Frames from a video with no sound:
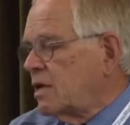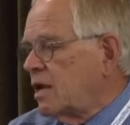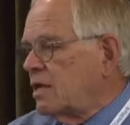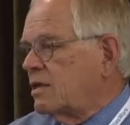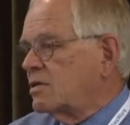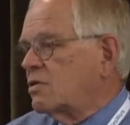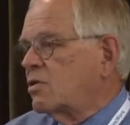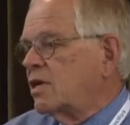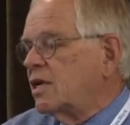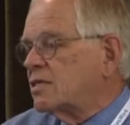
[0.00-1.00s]
And the
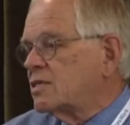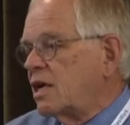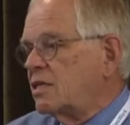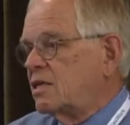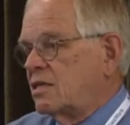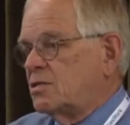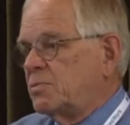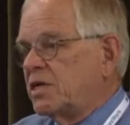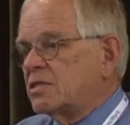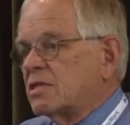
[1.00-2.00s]
court has done this,
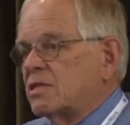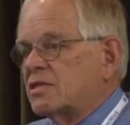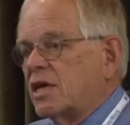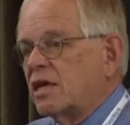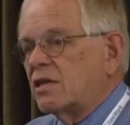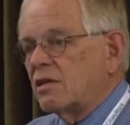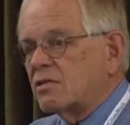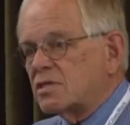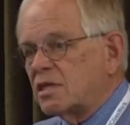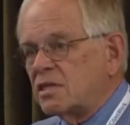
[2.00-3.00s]
basically saying that
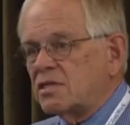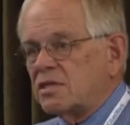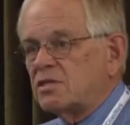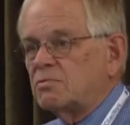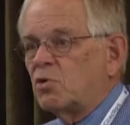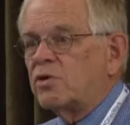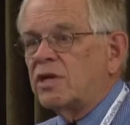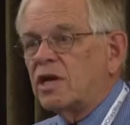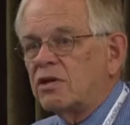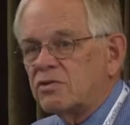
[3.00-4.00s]
the citizens more
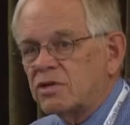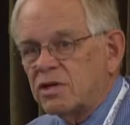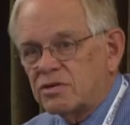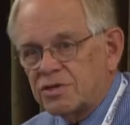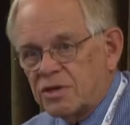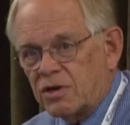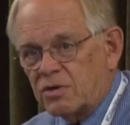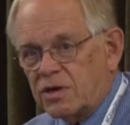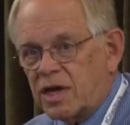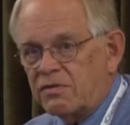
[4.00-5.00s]
than 100 years
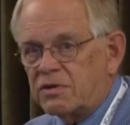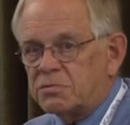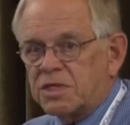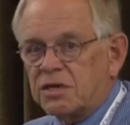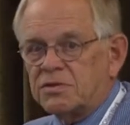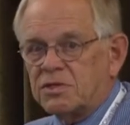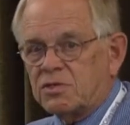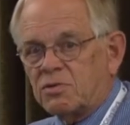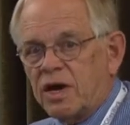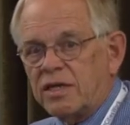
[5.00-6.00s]
ago gave themselves
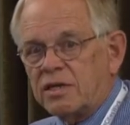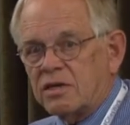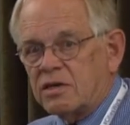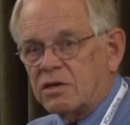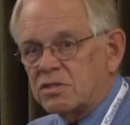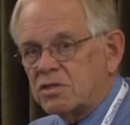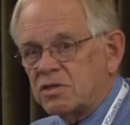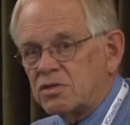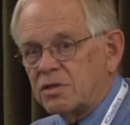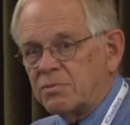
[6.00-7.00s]
this right in a
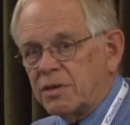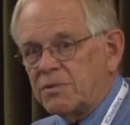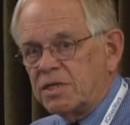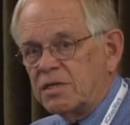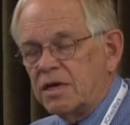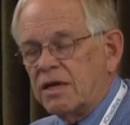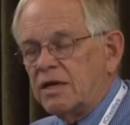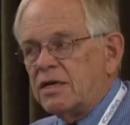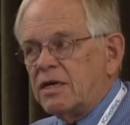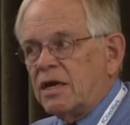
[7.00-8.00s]
constitutional amendment,
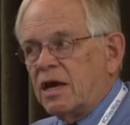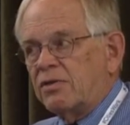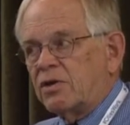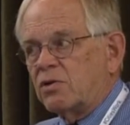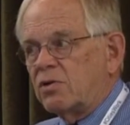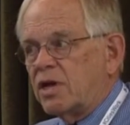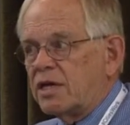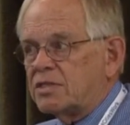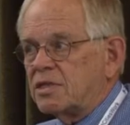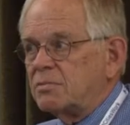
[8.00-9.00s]
and the court
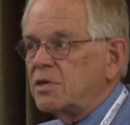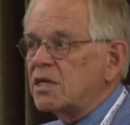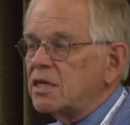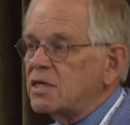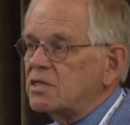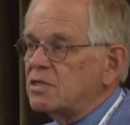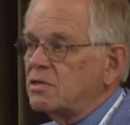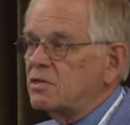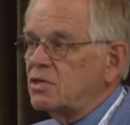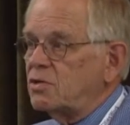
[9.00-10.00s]
has deemed it its
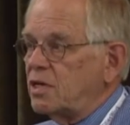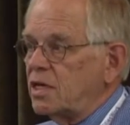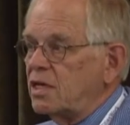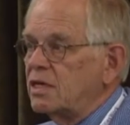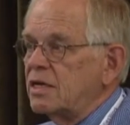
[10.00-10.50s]
duty,